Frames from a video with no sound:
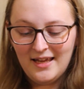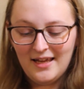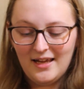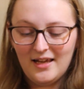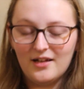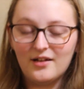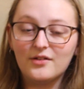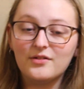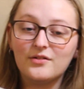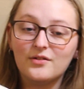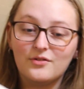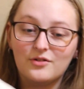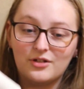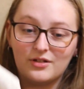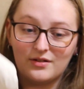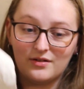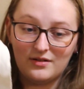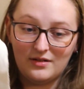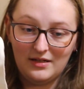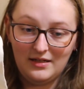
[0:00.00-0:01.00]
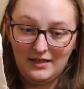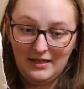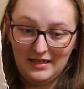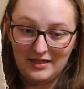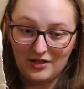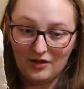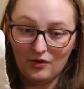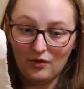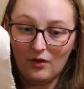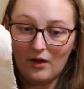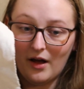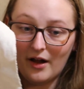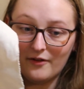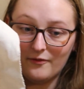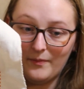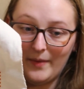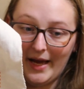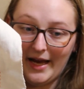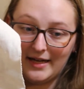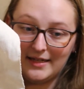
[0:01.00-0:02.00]
It also just is a lot
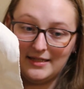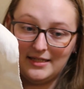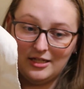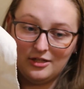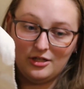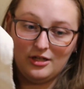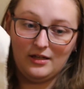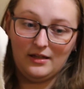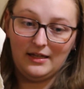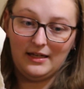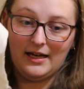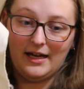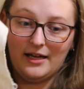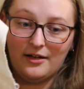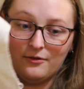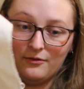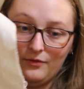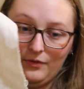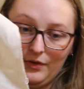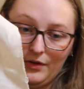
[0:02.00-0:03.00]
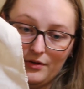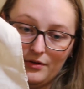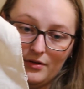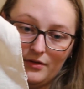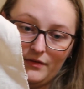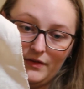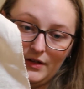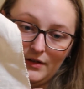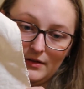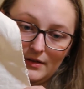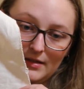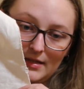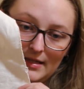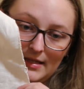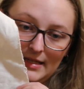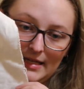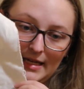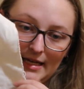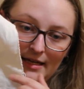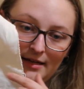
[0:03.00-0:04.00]
of back stitching. Like, I don't know if you can
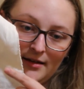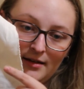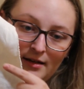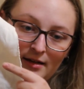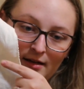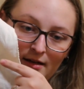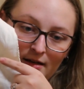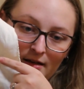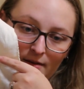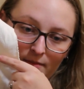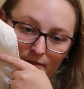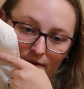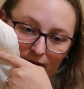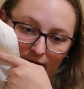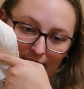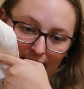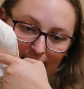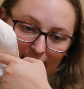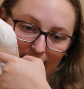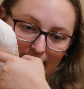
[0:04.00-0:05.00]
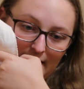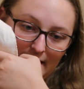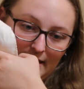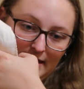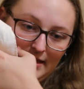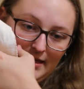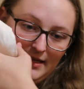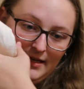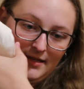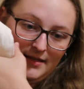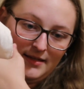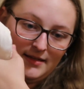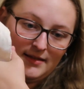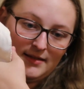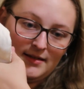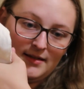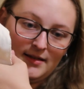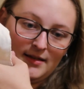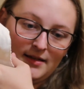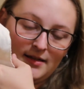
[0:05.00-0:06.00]
see, but like
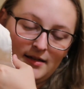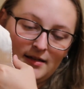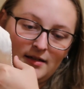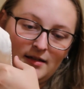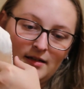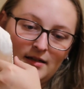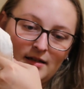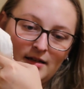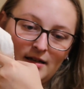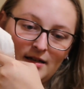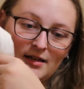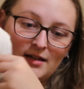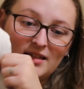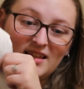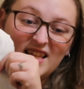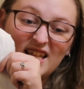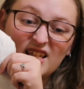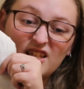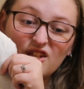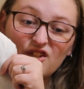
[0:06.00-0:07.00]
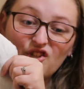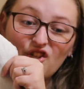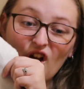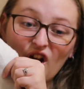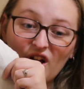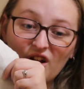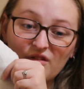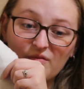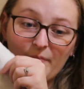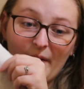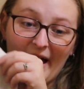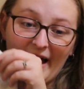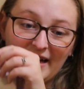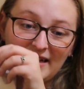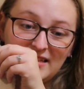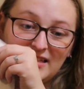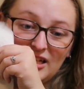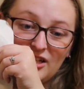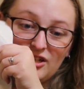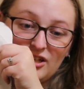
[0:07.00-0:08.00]
this, that's a ton of
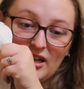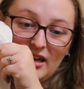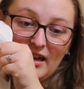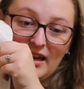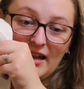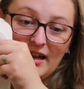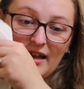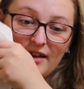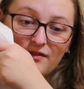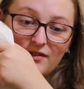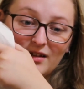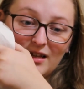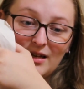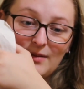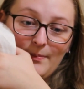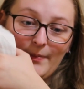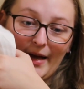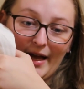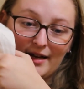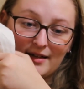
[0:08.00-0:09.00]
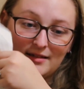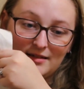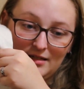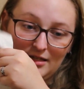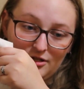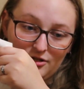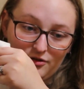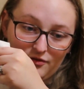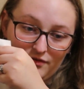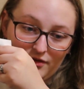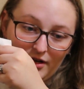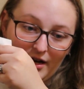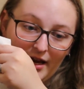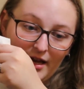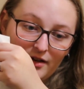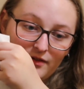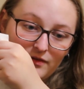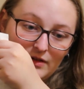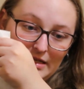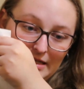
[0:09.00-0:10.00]
back stitching, and I have to like back stitch over
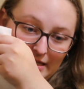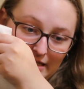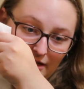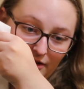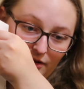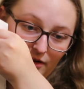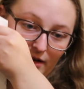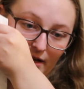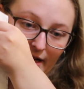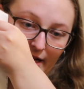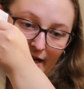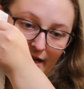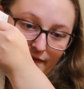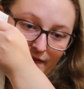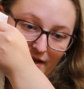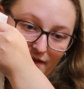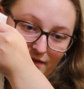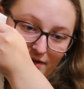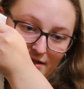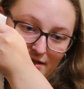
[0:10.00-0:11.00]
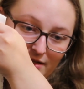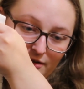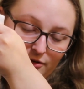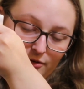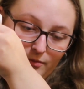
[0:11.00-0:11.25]
every single hive, every single